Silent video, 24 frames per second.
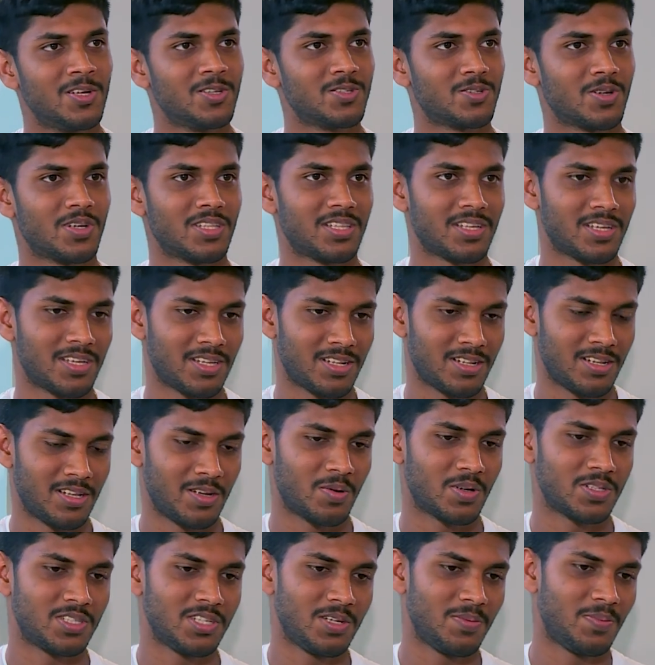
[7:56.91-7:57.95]
So I think in
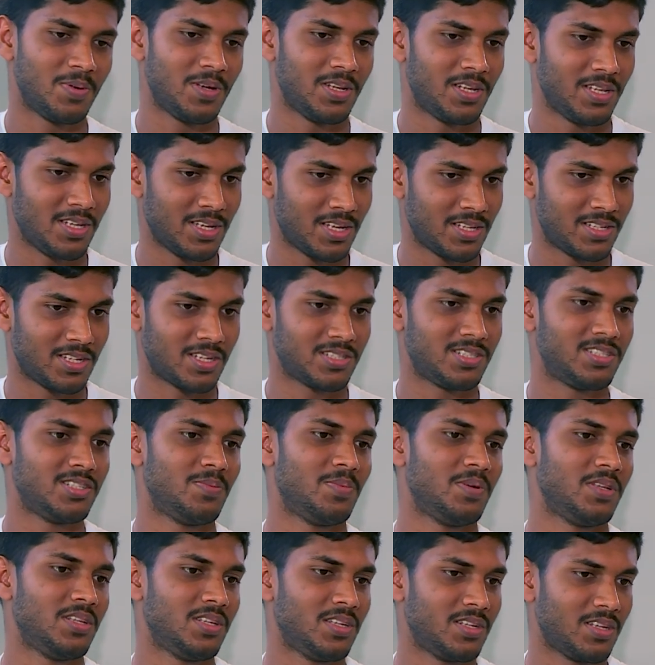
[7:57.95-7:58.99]
LinguaGPT,
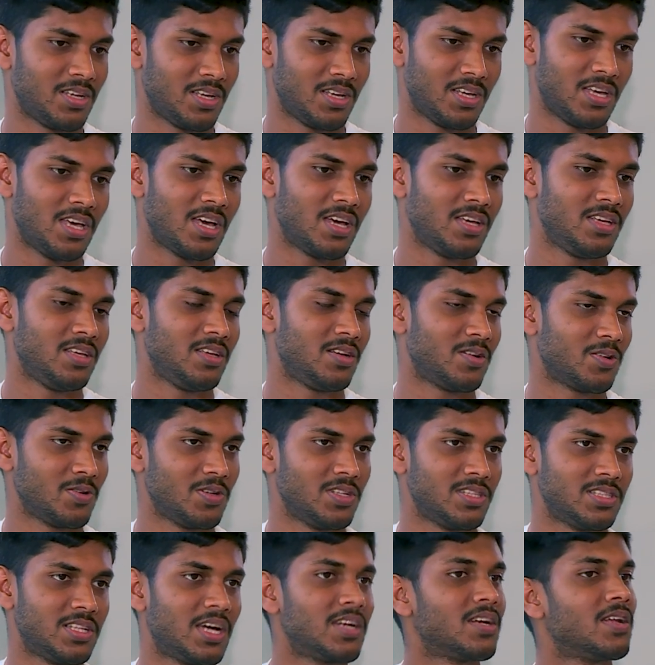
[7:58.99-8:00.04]
ChatGPT, AI,
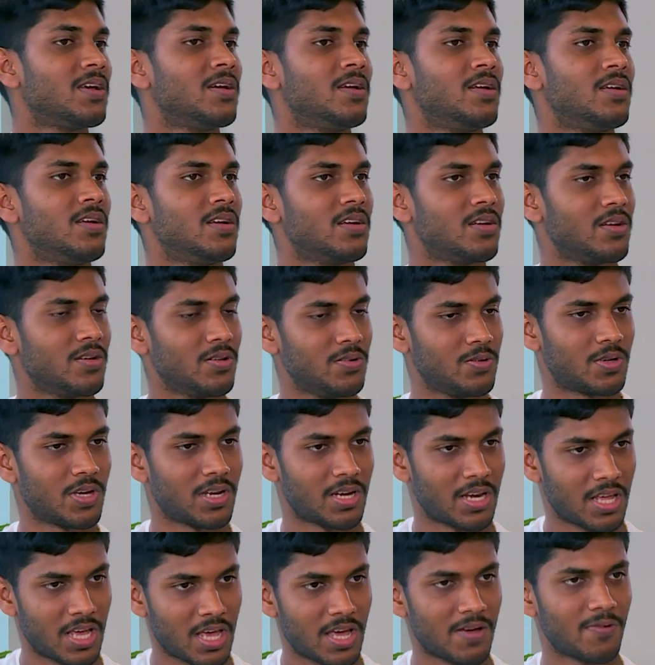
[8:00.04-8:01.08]
including that, you
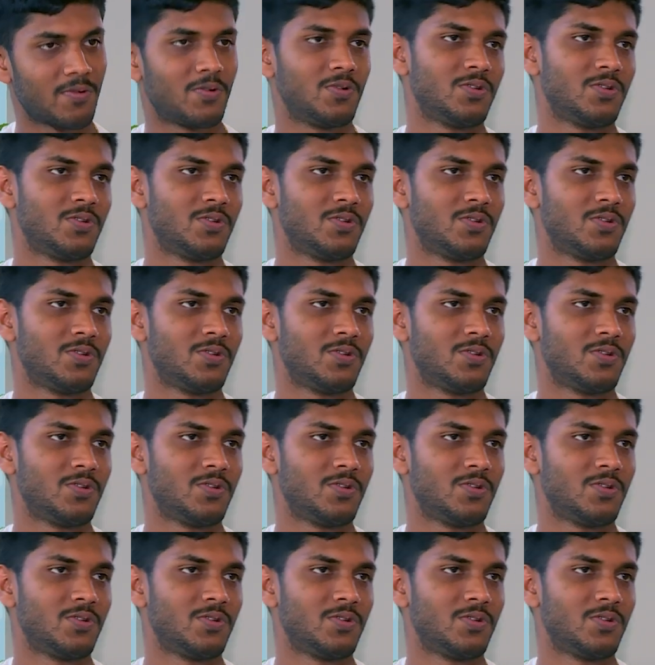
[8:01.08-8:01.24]
can have